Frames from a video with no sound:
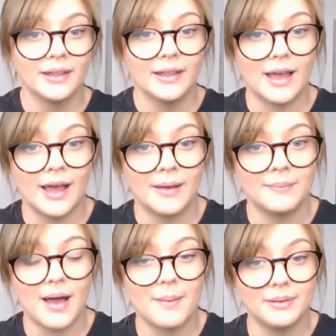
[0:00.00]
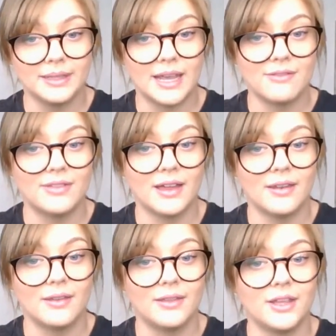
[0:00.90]
I believe that
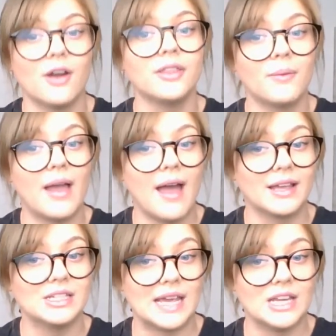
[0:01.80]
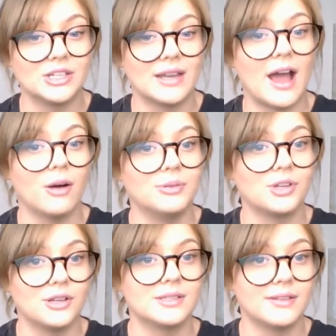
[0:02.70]
the only way I can teach and help
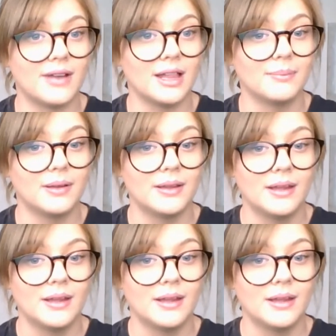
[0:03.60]
students develop